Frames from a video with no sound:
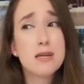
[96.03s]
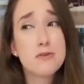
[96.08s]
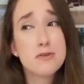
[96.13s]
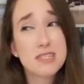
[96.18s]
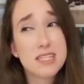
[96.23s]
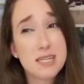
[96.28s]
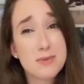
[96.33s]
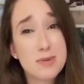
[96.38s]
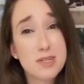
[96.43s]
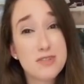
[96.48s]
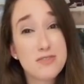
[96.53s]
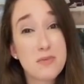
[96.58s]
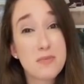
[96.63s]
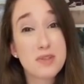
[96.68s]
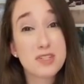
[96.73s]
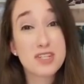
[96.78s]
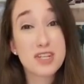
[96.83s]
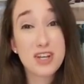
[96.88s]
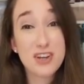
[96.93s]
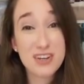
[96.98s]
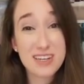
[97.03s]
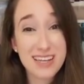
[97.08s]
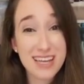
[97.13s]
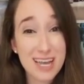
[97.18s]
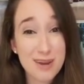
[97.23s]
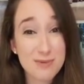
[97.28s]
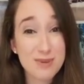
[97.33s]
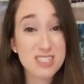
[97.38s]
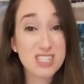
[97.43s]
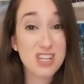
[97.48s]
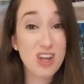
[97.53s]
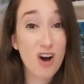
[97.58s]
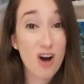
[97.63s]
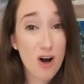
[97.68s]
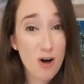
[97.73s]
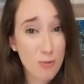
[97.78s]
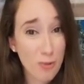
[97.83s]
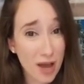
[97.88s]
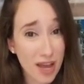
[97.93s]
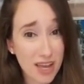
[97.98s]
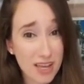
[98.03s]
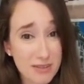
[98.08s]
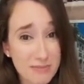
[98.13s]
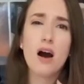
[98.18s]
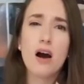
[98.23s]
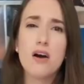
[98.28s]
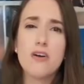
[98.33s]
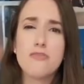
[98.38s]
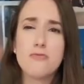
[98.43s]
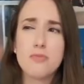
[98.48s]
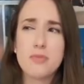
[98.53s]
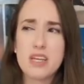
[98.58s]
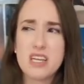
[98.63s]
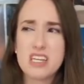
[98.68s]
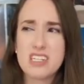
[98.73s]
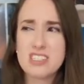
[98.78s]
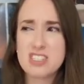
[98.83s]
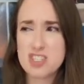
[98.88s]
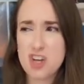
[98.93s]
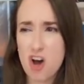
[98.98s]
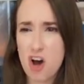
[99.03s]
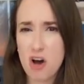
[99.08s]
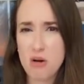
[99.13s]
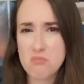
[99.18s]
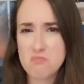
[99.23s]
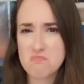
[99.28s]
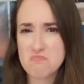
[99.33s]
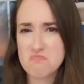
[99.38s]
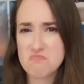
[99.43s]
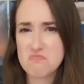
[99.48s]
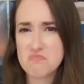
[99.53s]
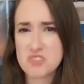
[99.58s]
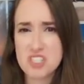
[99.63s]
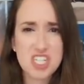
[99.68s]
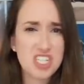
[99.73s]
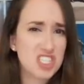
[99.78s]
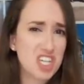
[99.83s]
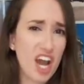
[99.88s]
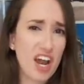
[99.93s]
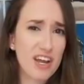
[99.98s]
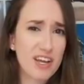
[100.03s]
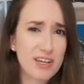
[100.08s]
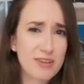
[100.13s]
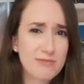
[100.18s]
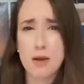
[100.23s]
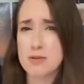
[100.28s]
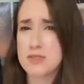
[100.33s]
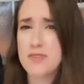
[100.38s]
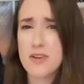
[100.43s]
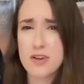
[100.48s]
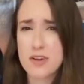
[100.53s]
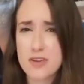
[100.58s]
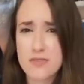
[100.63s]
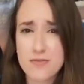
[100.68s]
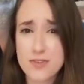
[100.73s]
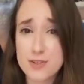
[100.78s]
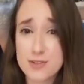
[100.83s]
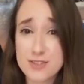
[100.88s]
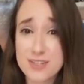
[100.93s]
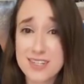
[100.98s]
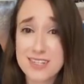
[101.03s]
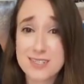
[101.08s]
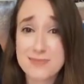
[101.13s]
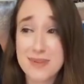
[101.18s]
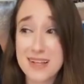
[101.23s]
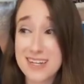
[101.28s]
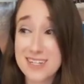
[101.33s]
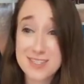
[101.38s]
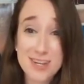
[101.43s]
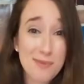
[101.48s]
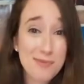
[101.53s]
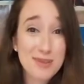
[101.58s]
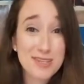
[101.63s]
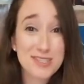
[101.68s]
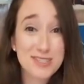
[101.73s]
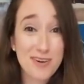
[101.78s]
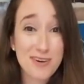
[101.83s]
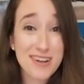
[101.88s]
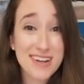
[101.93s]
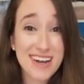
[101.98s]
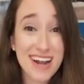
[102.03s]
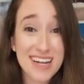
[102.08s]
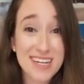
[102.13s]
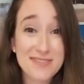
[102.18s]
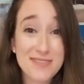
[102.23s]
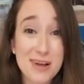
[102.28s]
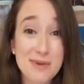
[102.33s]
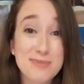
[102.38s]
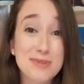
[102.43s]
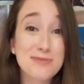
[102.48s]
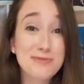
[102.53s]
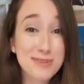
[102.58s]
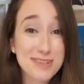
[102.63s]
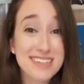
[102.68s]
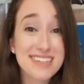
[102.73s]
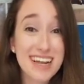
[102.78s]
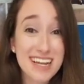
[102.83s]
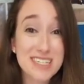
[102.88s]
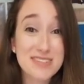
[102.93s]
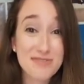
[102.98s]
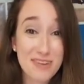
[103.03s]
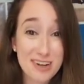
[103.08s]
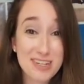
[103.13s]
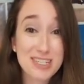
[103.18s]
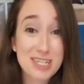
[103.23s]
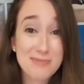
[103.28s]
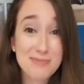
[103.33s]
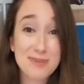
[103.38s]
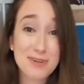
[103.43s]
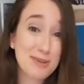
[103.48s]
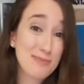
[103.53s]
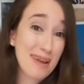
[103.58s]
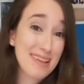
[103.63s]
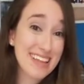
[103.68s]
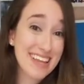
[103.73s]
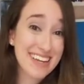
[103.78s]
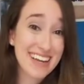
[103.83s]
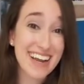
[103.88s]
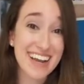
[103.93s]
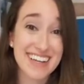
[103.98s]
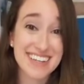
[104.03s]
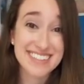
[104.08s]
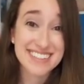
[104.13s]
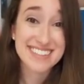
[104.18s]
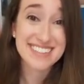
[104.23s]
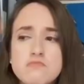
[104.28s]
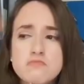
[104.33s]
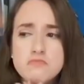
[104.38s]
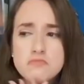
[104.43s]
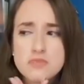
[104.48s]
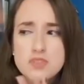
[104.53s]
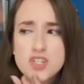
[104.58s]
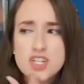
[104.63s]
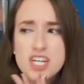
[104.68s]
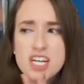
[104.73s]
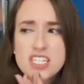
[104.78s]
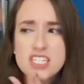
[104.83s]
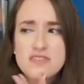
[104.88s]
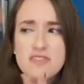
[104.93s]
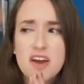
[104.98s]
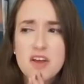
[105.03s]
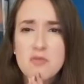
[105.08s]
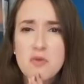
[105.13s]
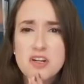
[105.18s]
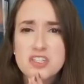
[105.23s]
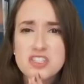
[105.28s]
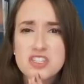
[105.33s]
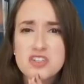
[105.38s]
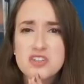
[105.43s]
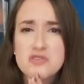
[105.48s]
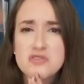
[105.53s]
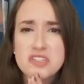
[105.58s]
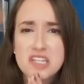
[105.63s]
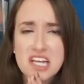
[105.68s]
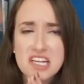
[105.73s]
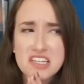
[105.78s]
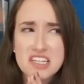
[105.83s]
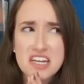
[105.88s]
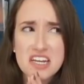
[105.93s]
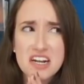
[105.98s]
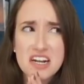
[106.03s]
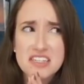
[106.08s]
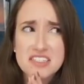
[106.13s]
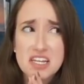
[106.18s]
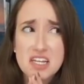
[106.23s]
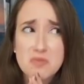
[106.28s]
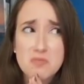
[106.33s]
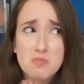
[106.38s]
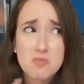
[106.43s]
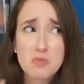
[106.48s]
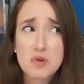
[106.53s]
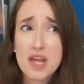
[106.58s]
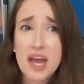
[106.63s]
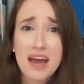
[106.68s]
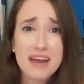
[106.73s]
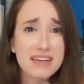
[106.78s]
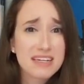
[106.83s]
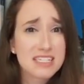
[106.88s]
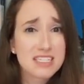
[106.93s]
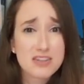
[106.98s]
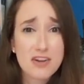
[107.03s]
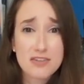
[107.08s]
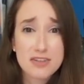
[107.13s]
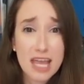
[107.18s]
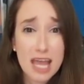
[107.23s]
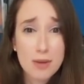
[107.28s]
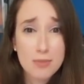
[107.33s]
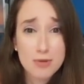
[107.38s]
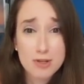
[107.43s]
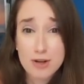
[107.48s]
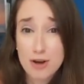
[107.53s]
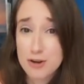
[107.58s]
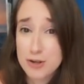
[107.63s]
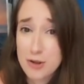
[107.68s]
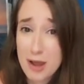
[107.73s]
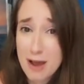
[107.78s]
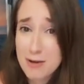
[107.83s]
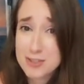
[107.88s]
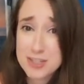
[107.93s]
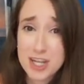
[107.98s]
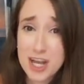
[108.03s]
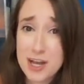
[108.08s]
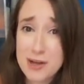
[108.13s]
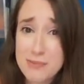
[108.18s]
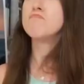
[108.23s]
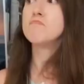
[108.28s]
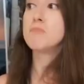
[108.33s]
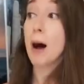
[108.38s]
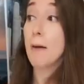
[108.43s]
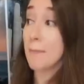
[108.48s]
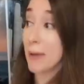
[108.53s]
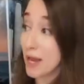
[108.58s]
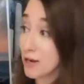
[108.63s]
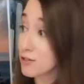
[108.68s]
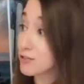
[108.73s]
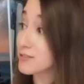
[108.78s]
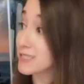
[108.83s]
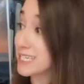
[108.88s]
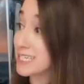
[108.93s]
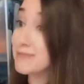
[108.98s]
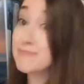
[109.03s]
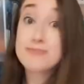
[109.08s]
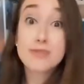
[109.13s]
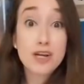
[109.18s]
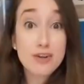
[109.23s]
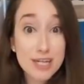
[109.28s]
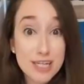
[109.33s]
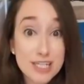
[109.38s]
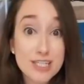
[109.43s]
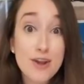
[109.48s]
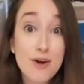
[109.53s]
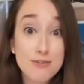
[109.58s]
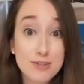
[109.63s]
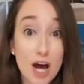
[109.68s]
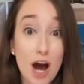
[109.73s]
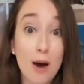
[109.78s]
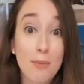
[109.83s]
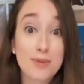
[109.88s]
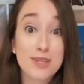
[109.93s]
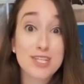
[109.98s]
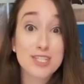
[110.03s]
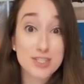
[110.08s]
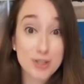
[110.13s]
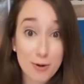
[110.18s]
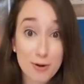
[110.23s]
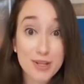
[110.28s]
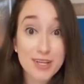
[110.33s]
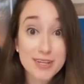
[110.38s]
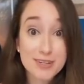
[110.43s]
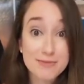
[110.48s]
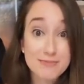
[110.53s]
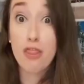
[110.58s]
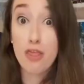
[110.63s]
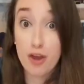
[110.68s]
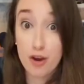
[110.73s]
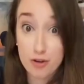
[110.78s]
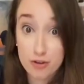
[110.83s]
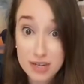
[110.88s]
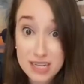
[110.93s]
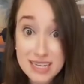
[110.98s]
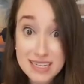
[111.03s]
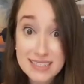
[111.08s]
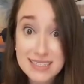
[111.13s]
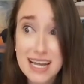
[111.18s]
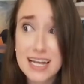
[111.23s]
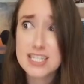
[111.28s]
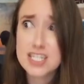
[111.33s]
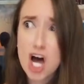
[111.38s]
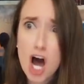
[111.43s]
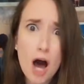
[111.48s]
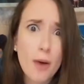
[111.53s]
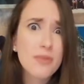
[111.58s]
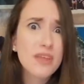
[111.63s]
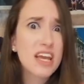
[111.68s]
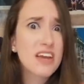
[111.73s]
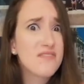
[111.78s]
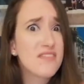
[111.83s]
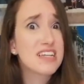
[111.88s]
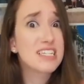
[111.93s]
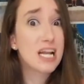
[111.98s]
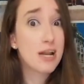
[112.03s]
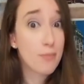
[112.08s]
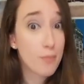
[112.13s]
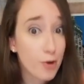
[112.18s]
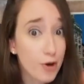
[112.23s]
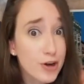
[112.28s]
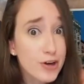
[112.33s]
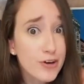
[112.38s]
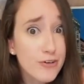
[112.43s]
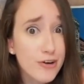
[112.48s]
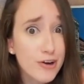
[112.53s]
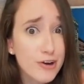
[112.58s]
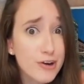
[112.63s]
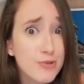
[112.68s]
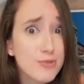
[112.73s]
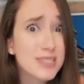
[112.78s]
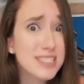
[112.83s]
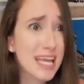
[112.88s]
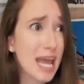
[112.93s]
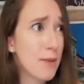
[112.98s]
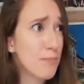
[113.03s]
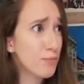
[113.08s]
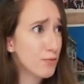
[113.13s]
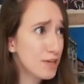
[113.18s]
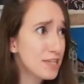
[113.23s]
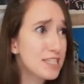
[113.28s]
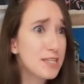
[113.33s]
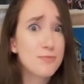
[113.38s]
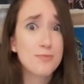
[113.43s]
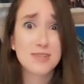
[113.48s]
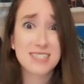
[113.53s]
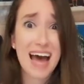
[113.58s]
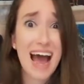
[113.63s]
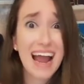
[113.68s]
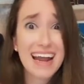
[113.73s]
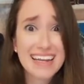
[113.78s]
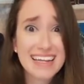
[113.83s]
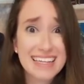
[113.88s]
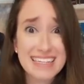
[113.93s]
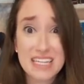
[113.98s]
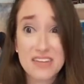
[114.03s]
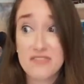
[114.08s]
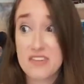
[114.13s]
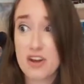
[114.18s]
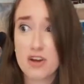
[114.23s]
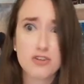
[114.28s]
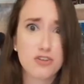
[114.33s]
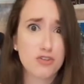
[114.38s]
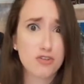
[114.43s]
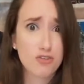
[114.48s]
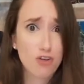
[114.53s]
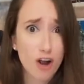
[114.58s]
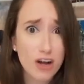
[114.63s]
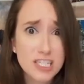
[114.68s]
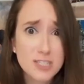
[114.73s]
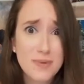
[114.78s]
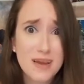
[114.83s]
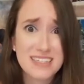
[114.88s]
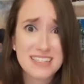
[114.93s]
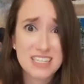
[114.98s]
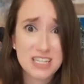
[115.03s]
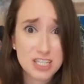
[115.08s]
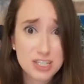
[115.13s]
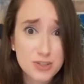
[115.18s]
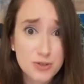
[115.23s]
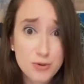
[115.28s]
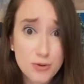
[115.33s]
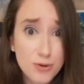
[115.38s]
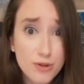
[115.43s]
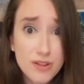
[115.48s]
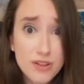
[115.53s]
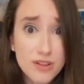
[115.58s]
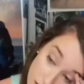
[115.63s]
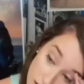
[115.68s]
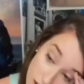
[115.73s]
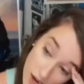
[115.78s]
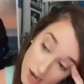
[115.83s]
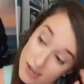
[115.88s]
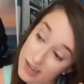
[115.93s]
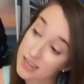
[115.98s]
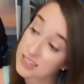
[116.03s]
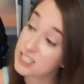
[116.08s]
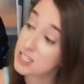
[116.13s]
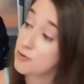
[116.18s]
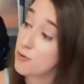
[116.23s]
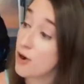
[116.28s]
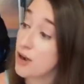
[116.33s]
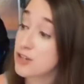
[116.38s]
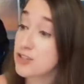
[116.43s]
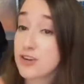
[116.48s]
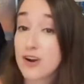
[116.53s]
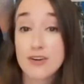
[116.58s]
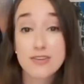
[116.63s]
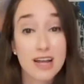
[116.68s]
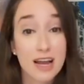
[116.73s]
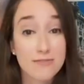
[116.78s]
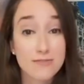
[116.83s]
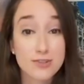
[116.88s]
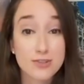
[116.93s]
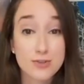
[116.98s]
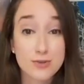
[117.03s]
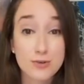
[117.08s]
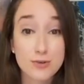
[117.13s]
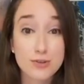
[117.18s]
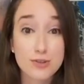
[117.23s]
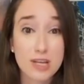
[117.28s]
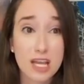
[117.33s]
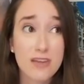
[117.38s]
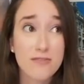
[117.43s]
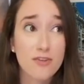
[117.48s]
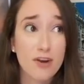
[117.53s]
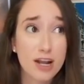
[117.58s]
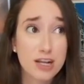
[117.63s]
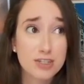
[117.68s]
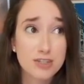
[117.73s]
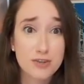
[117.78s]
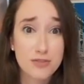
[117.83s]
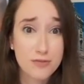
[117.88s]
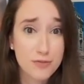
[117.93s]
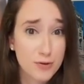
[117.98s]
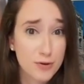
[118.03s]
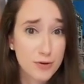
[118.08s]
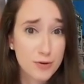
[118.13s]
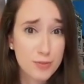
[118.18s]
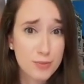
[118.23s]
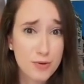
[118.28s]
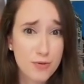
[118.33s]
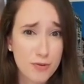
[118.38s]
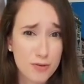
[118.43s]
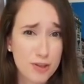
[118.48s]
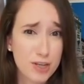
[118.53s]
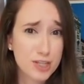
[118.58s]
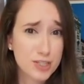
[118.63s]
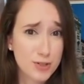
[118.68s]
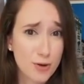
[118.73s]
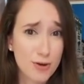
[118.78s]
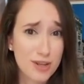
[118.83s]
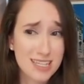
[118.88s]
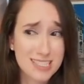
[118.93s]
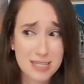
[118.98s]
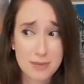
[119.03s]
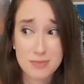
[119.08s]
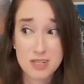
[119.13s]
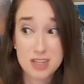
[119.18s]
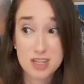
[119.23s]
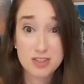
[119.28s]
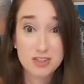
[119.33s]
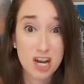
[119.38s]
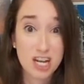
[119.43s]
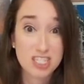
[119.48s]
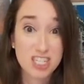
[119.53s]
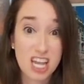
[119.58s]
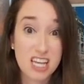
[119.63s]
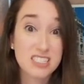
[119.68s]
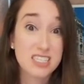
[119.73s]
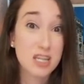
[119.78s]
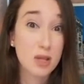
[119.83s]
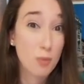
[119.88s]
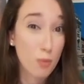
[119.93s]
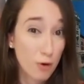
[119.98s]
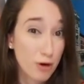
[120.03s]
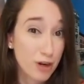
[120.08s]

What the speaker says: It was an image from the security cameras in the hallway of me and Tom chit-chatting. I was very confused and explained, Tom the custodian and I developed a really nice friendship during our late nights. She asked if I'd watched the news lately, and I said we hadn't installed cable in our new house yet. Apparently, there is no Tom the custodian. There is a Tom the convicted murderer who escaped prison, was hiding and living under the crawl space in the school. I guess he walked around after school looking for extra food before the custodians emptied the trash cans in the